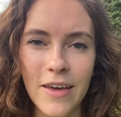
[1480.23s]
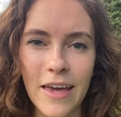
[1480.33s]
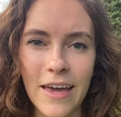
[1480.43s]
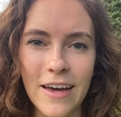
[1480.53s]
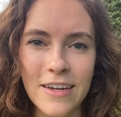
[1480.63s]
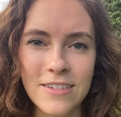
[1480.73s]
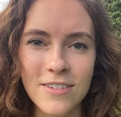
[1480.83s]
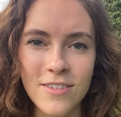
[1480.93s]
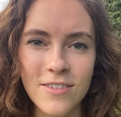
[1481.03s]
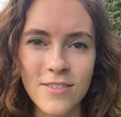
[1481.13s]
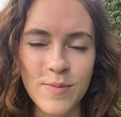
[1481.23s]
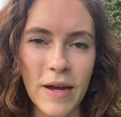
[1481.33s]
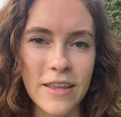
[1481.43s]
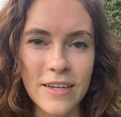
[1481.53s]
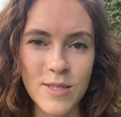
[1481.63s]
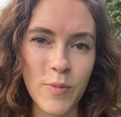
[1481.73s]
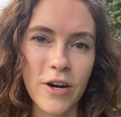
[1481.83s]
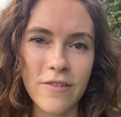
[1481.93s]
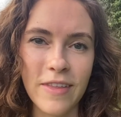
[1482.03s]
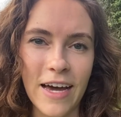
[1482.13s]
and smiling is
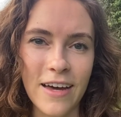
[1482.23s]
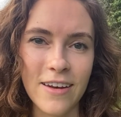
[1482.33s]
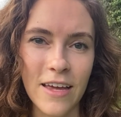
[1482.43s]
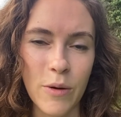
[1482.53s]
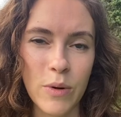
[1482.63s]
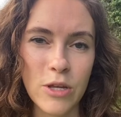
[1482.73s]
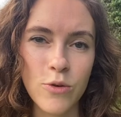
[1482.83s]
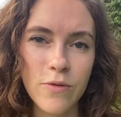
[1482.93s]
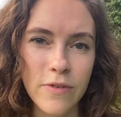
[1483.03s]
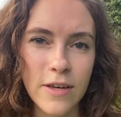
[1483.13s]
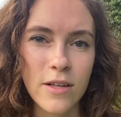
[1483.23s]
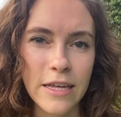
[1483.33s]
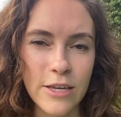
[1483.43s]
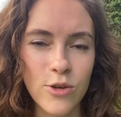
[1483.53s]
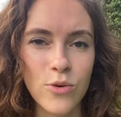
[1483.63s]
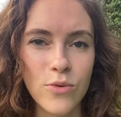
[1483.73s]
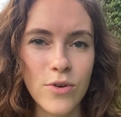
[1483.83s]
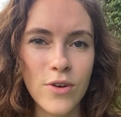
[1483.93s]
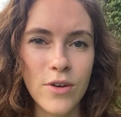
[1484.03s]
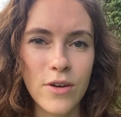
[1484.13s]
part of that. And when you feel like you
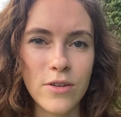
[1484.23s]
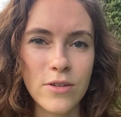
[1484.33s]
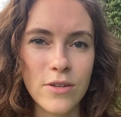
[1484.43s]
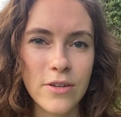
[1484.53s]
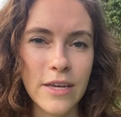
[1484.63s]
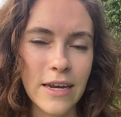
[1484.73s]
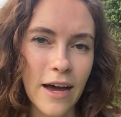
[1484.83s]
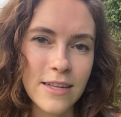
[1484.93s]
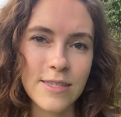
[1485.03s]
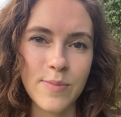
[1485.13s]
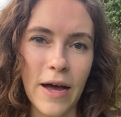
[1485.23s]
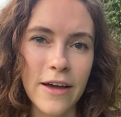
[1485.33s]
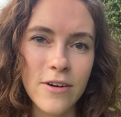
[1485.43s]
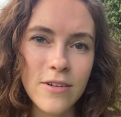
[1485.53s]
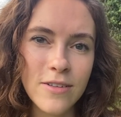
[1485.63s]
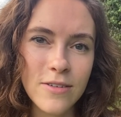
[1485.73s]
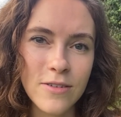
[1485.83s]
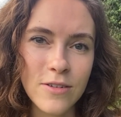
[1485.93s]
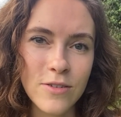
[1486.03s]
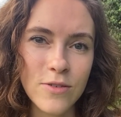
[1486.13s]
cannot smile,
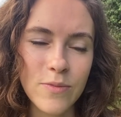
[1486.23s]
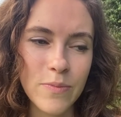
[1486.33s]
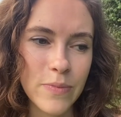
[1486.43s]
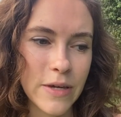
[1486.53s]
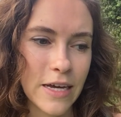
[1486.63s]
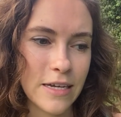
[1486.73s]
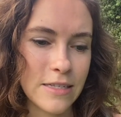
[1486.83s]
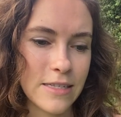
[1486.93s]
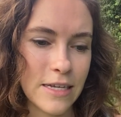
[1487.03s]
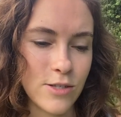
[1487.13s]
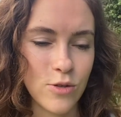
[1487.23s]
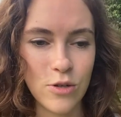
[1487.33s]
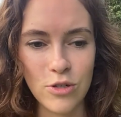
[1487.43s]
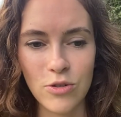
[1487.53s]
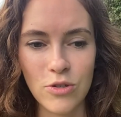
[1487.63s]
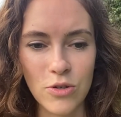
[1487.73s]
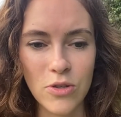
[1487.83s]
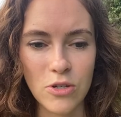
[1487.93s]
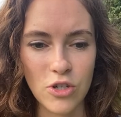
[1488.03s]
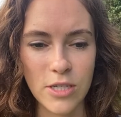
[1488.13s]
because as soon as you do,
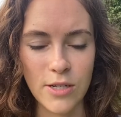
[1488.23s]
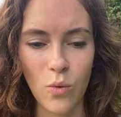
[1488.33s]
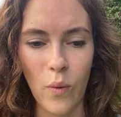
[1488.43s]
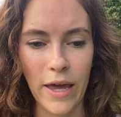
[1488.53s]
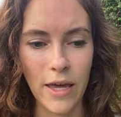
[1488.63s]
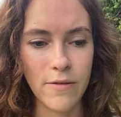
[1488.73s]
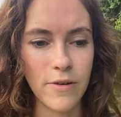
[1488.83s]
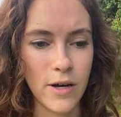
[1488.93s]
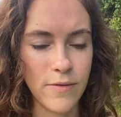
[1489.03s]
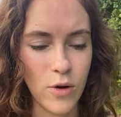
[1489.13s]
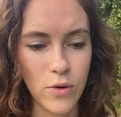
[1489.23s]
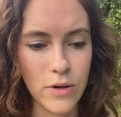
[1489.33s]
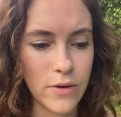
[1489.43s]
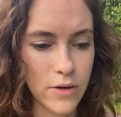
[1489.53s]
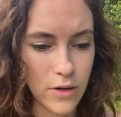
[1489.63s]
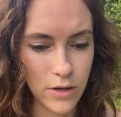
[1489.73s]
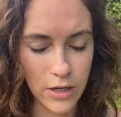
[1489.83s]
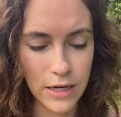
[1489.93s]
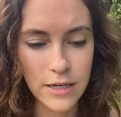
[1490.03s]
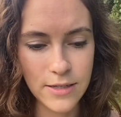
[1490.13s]
there's just a wave of, oh
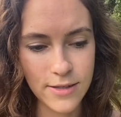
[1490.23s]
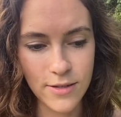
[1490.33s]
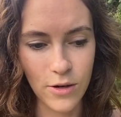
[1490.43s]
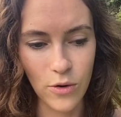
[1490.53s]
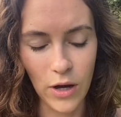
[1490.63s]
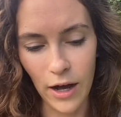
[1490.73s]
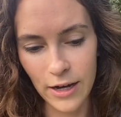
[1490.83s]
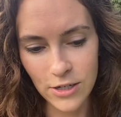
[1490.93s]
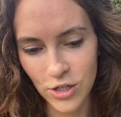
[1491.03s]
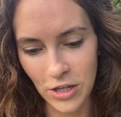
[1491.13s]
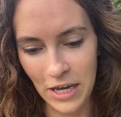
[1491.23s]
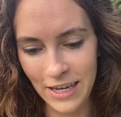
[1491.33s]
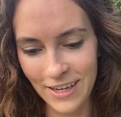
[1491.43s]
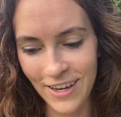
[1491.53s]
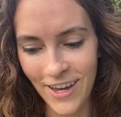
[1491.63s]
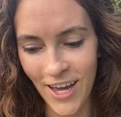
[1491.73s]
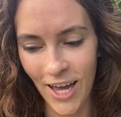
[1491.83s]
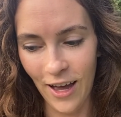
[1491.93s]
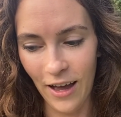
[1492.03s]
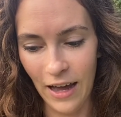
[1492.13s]
goodness, oh gosh, like
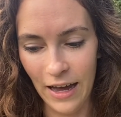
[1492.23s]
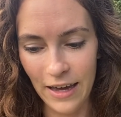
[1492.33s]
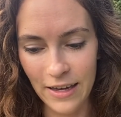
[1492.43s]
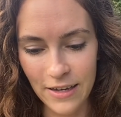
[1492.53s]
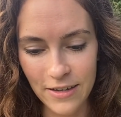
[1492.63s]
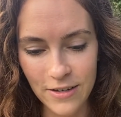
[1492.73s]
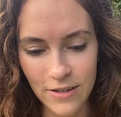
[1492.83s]
I,